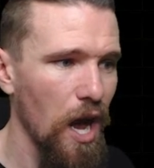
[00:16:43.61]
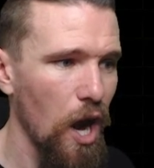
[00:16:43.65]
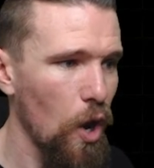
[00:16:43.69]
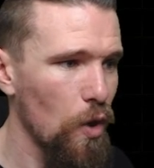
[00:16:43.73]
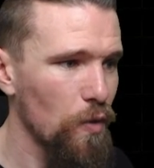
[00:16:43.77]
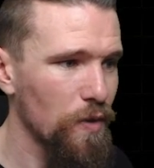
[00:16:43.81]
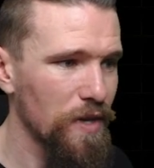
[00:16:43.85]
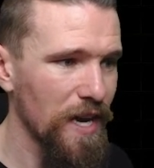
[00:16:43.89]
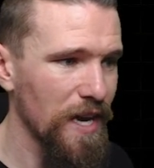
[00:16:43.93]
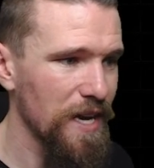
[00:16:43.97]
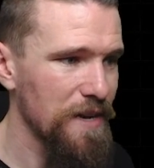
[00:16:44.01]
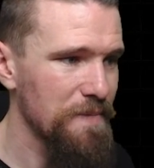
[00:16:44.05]

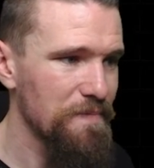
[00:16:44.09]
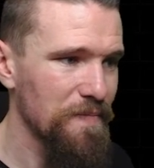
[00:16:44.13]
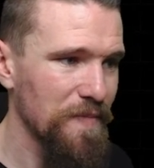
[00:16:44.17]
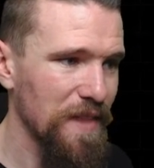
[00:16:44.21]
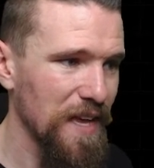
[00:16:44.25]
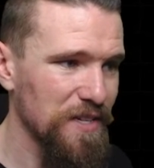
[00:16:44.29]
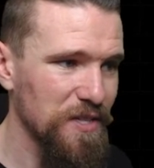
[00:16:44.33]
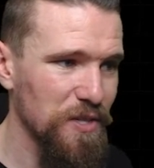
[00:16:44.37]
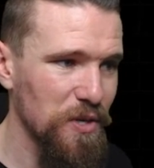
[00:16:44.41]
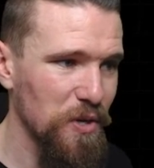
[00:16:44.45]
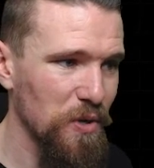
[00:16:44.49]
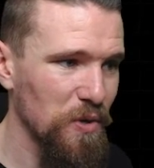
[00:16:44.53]
Okay,
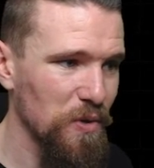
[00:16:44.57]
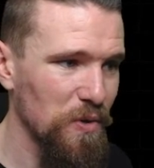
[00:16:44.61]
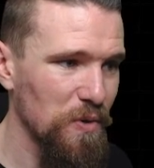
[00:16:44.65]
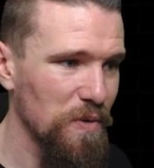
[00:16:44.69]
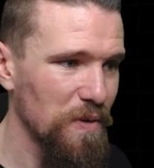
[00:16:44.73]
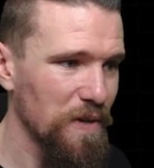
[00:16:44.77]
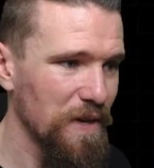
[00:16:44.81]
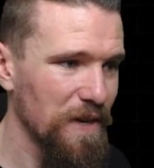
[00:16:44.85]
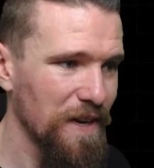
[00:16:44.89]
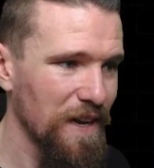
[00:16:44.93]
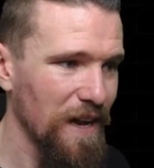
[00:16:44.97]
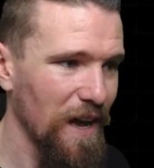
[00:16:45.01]
that's
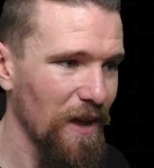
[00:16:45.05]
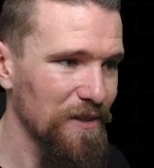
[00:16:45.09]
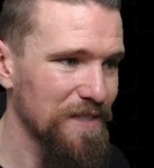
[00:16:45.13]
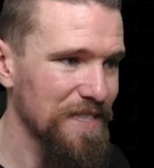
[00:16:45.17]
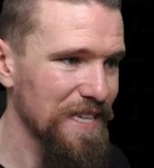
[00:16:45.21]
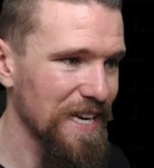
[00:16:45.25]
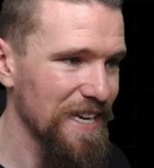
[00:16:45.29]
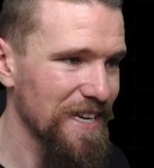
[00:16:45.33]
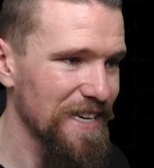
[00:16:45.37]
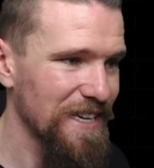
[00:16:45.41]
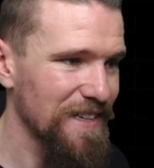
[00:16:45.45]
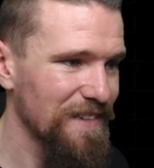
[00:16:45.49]
cool. I'll
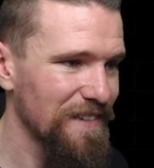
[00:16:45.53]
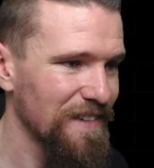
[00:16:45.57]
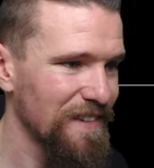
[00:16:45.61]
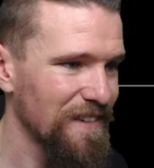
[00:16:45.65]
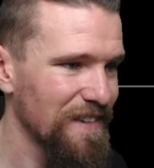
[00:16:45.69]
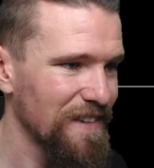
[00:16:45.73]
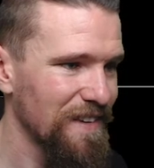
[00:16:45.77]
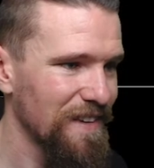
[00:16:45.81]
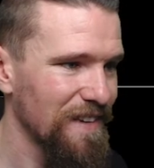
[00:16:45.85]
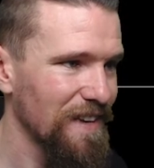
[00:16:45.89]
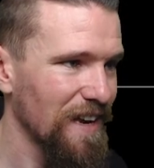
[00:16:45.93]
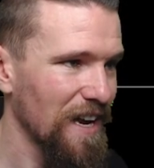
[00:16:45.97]
take it.
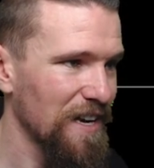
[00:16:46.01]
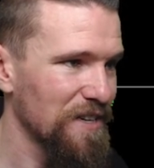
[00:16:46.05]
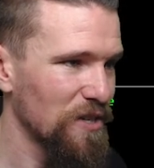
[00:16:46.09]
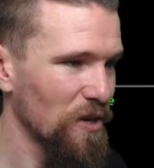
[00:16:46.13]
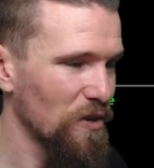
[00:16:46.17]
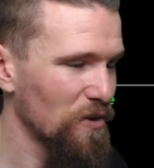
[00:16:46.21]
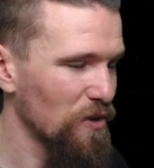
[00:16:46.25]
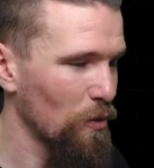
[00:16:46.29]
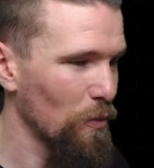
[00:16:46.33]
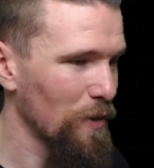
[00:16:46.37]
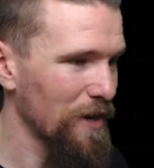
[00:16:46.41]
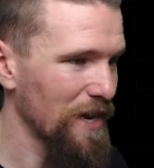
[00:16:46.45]
I
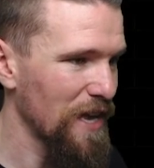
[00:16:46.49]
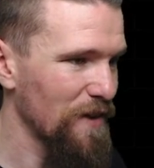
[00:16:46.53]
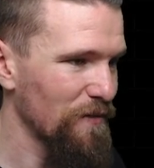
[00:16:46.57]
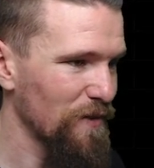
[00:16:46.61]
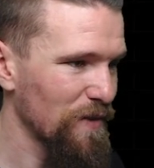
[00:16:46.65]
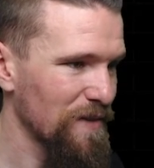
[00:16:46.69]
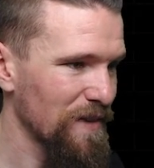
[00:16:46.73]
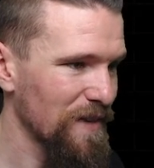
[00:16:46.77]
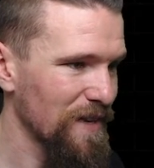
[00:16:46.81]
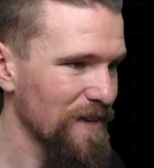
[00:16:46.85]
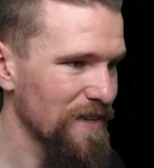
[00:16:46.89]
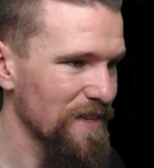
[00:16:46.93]
don't know what
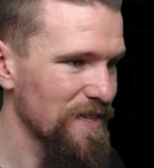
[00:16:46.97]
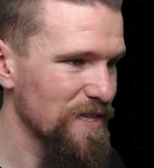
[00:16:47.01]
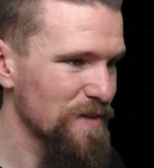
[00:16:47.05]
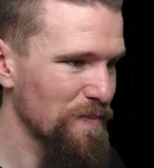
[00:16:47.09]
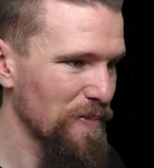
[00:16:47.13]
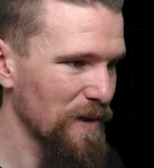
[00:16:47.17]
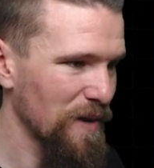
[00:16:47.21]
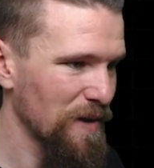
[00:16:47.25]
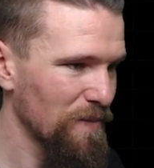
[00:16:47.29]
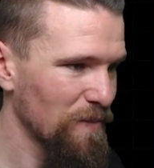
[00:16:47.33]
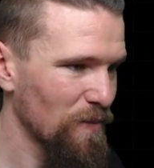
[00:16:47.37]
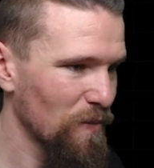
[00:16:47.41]
everything is,
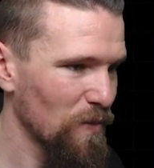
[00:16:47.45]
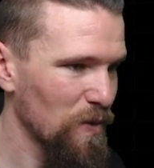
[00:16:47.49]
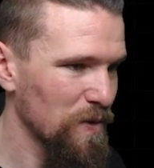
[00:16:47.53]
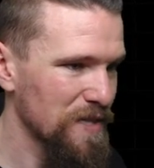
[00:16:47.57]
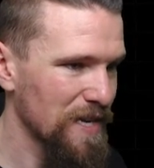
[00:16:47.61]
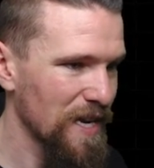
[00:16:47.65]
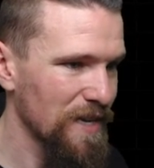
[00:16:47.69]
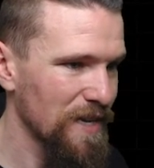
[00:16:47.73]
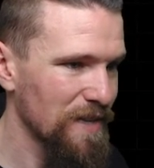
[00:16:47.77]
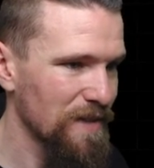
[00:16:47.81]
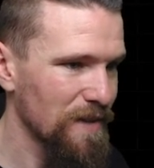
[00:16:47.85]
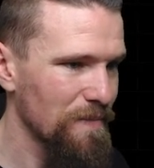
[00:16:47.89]
but we'll
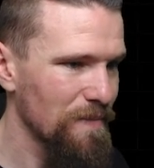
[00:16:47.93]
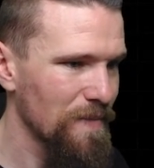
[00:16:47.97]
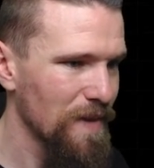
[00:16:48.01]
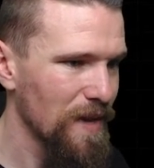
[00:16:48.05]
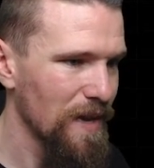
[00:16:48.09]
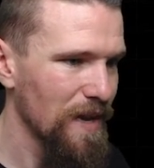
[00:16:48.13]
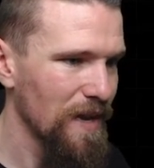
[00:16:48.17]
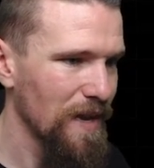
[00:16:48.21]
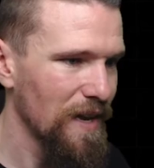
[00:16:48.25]
take them.